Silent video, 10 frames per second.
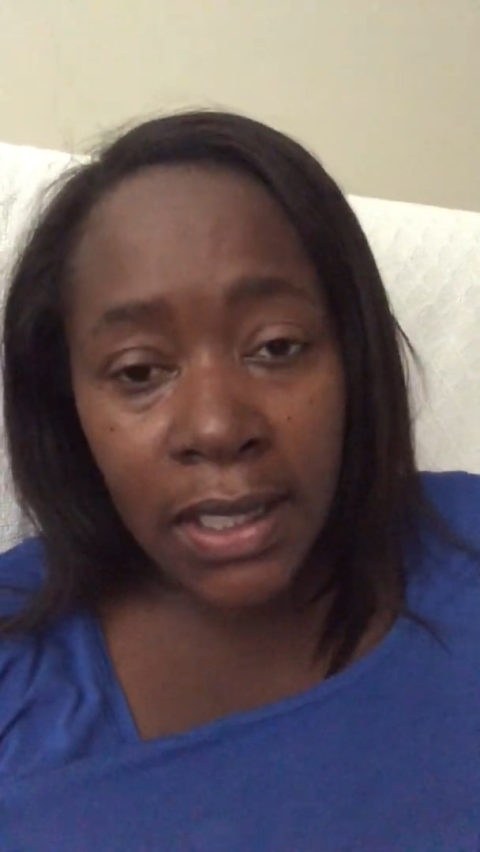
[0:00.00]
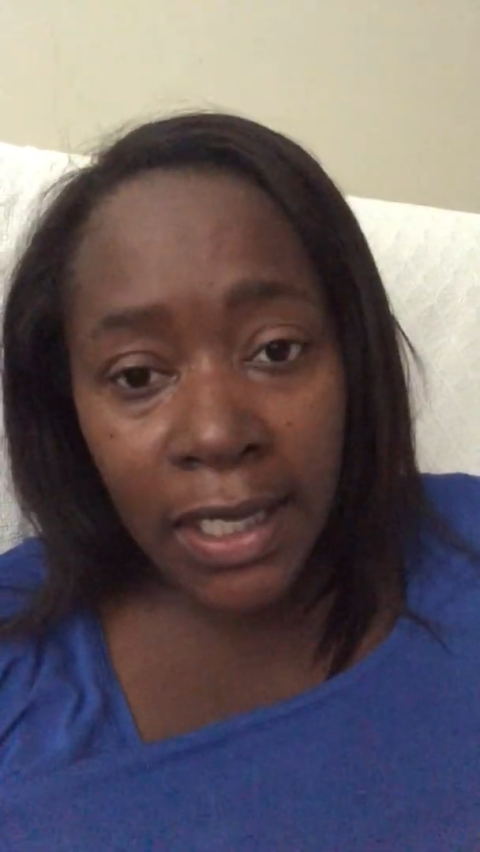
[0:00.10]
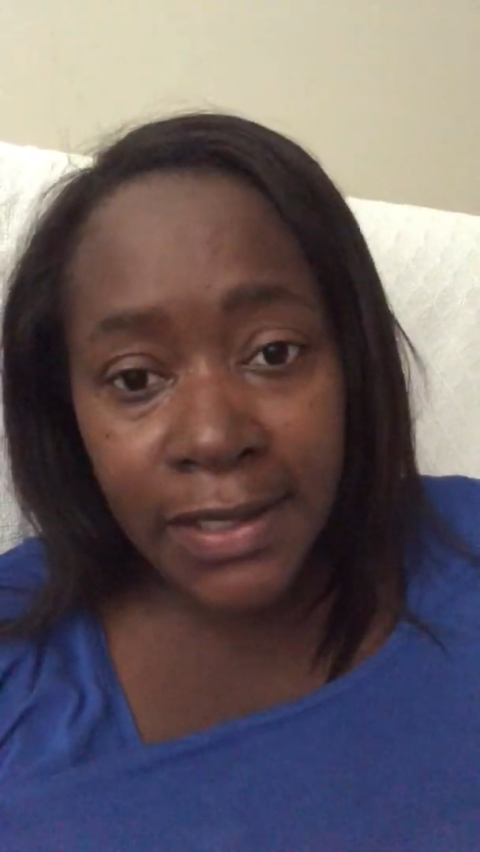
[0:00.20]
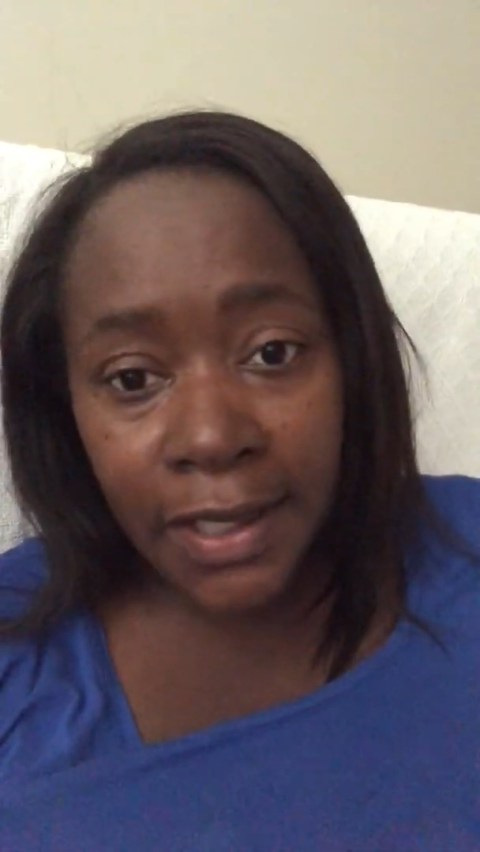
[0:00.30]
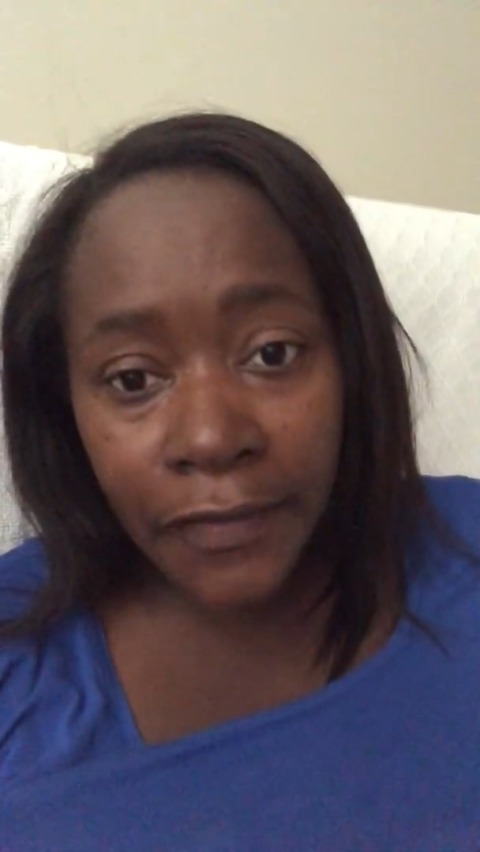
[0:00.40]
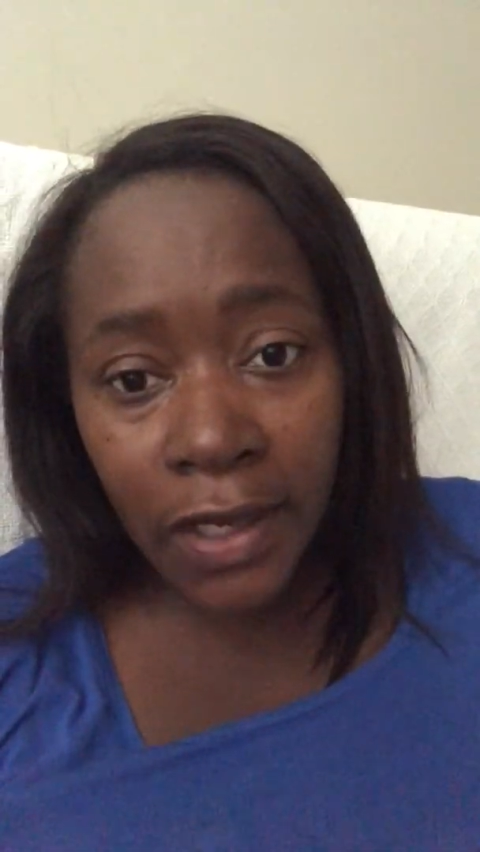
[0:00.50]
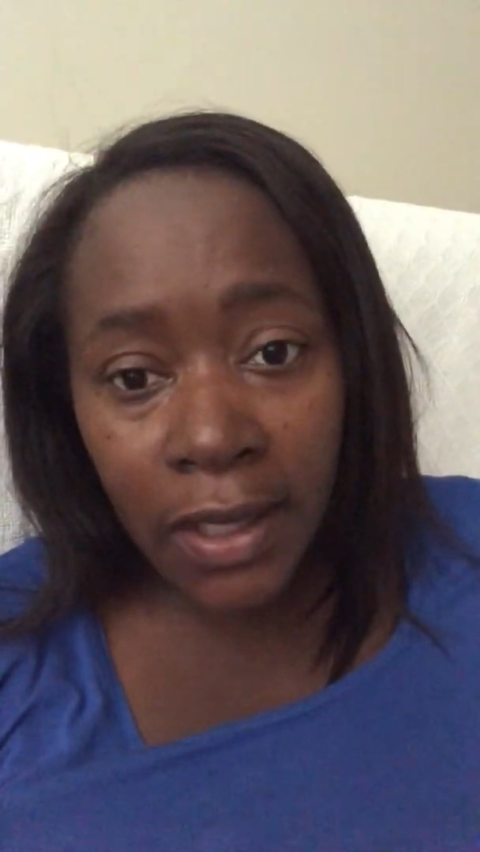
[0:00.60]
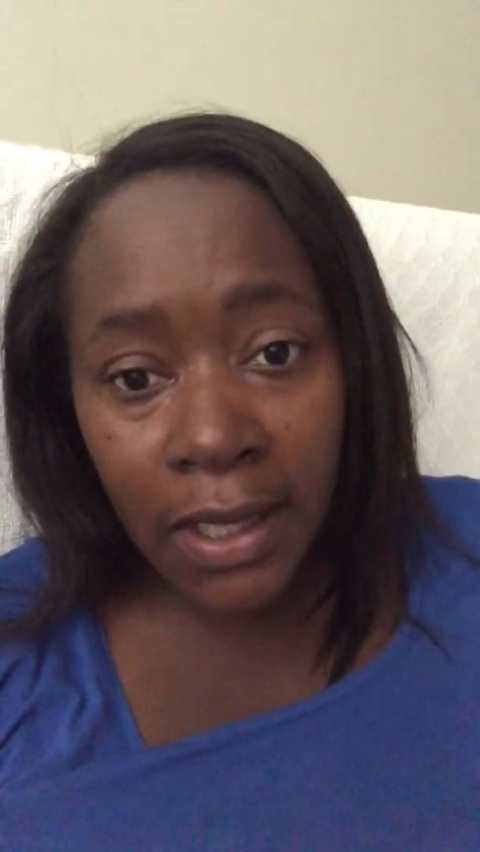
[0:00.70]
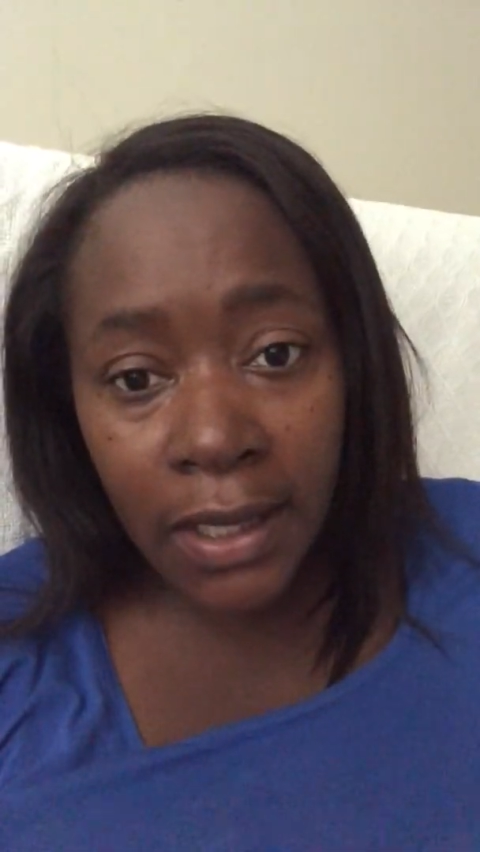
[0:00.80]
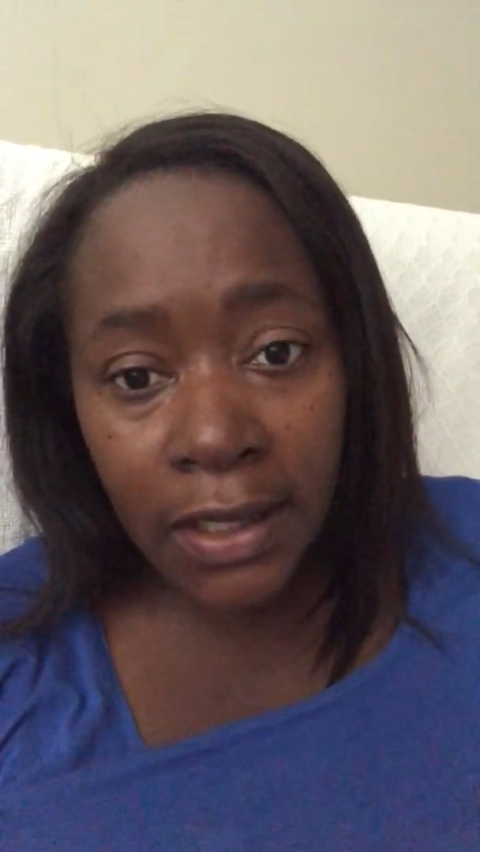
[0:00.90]
a South
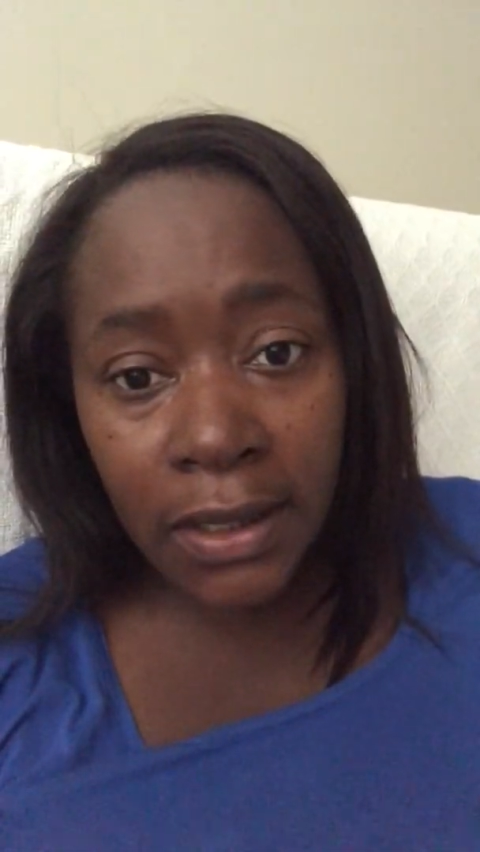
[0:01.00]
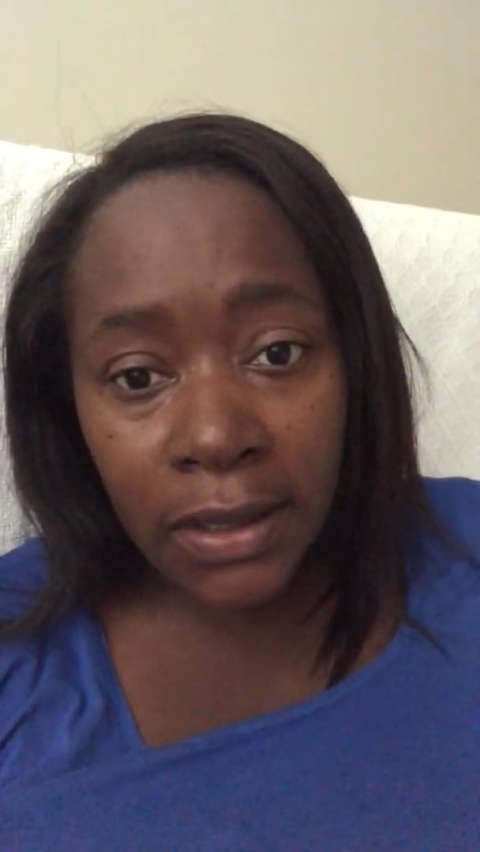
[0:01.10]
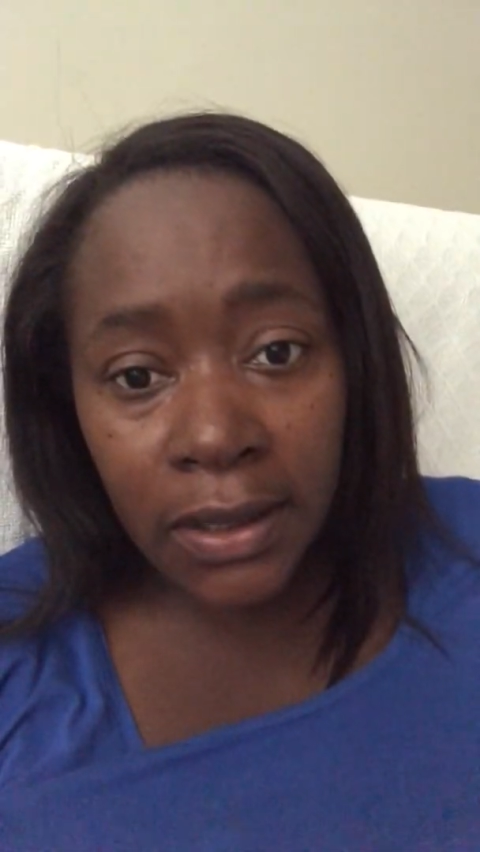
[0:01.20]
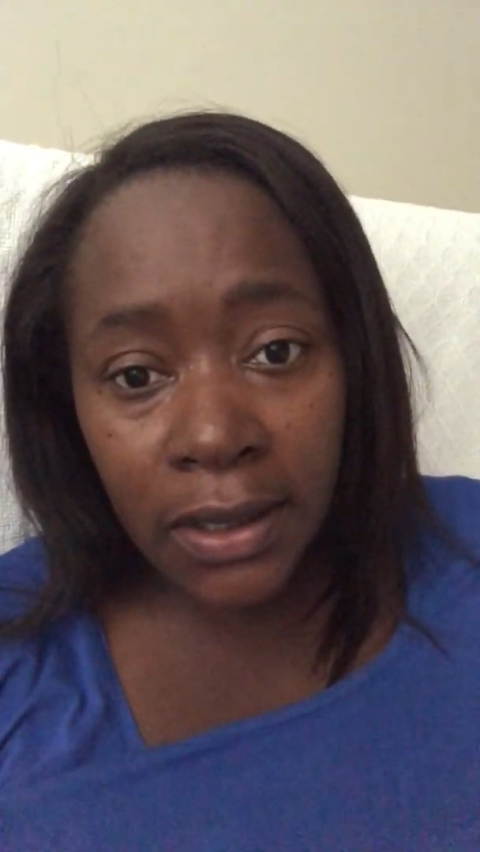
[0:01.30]
Carolina